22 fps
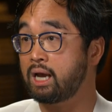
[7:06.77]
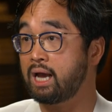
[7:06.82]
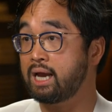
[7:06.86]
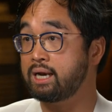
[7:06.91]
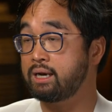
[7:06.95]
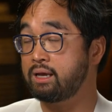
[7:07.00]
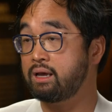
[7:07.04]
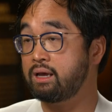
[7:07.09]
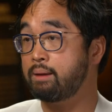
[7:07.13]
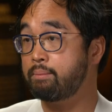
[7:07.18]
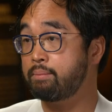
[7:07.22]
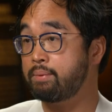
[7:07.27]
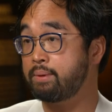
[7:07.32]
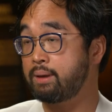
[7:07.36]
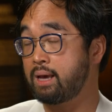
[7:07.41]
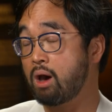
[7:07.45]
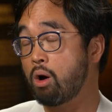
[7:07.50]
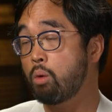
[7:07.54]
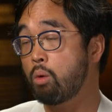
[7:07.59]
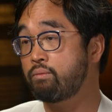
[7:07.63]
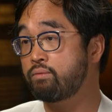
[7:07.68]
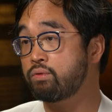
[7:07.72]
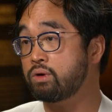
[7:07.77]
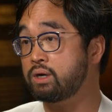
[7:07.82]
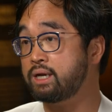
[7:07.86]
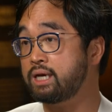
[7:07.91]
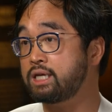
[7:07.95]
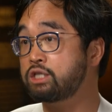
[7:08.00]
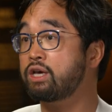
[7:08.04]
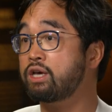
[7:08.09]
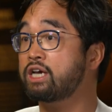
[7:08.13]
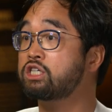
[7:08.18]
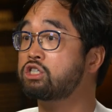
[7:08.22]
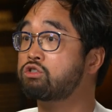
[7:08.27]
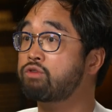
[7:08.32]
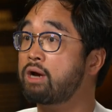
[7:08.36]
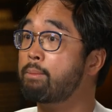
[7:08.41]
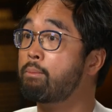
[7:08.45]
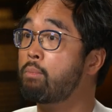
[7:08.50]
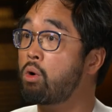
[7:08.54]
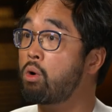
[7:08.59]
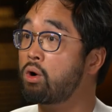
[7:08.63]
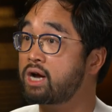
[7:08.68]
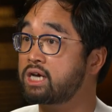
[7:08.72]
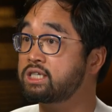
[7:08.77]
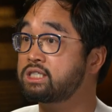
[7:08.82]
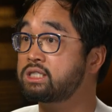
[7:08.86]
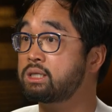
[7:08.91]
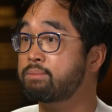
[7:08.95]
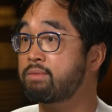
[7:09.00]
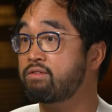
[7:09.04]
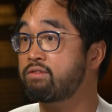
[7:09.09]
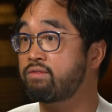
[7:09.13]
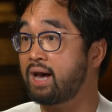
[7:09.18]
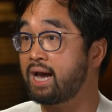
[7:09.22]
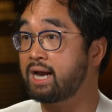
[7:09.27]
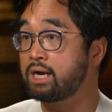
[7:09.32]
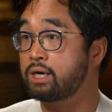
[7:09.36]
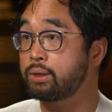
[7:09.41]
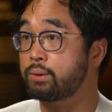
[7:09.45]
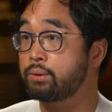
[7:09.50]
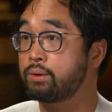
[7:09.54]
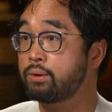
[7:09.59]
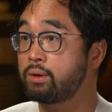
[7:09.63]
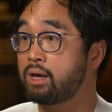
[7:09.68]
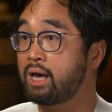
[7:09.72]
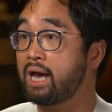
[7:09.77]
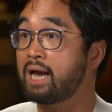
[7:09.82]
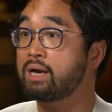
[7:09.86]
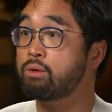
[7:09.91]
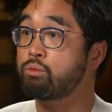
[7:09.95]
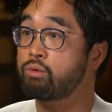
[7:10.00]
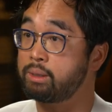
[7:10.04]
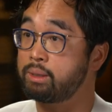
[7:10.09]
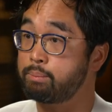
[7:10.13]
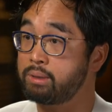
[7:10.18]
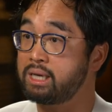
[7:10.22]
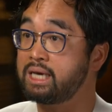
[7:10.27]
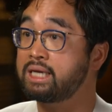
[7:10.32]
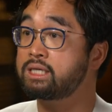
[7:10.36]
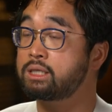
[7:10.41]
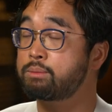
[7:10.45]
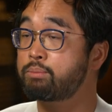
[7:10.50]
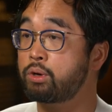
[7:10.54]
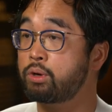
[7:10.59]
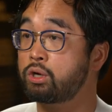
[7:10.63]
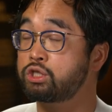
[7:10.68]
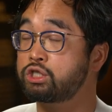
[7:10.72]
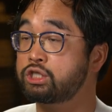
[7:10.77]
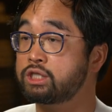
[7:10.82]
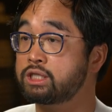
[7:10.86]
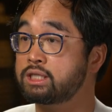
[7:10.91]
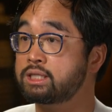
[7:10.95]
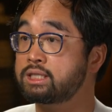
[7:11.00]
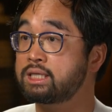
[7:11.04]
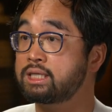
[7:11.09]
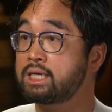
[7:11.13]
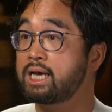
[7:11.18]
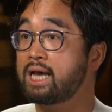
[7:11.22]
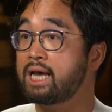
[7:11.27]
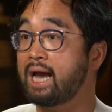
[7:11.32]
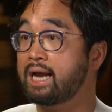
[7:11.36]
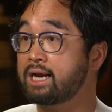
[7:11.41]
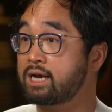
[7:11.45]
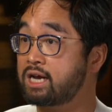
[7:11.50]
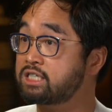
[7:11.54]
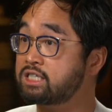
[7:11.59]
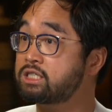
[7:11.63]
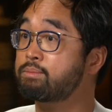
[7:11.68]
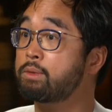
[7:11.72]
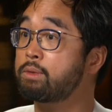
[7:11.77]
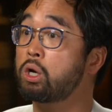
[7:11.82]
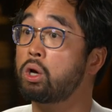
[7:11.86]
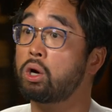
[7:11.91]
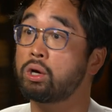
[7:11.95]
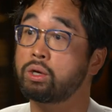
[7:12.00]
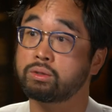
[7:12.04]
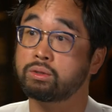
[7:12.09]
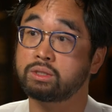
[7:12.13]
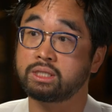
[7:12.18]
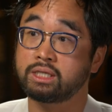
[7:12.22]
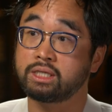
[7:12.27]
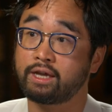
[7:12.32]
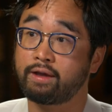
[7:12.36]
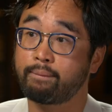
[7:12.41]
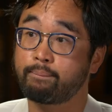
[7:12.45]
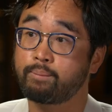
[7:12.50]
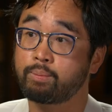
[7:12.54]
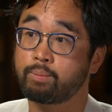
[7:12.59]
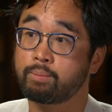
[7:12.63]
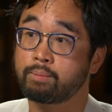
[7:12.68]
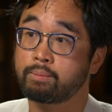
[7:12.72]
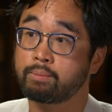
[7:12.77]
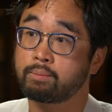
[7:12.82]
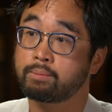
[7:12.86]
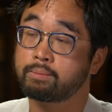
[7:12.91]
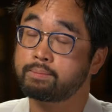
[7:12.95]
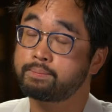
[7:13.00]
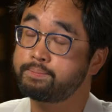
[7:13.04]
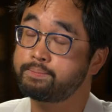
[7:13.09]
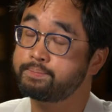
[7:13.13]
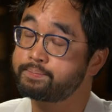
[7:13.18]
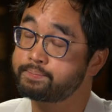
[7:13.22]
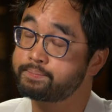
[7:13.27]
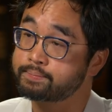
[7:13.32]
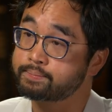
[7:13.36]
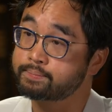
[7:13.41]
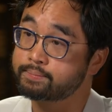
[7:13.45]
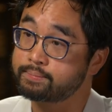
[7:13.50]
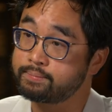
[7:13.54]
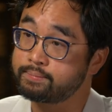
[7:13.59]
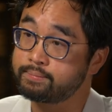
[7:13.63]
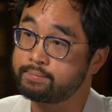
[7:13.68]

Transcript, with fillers: and hopefully to extract more customer value and repeated purchase and customer loyalty. Is, is, that,